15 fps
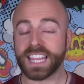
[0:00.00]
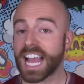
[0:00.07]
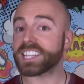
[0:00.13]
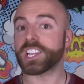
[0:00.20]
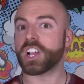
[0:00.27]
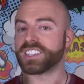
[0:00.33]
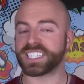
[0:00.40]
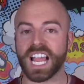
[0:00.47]

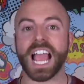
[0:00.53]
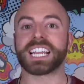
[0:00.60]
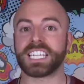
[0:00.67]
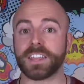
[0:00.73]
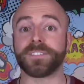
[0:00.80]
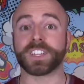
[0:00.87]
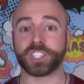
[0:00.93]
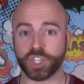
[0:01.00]
That's all
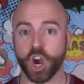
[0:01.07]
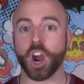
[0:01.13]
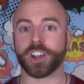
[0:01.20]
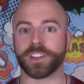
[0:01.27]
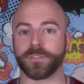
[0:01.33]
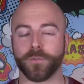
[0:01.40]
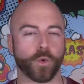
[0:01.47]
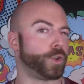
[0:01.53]
scientific
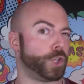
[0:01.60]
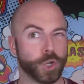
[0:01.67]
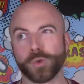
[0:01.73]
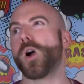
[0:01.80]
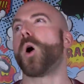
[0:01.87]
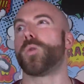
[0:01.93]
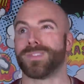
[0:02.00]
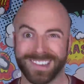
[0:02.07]
jargon for you
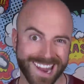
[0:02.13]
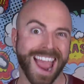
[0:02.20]
gon'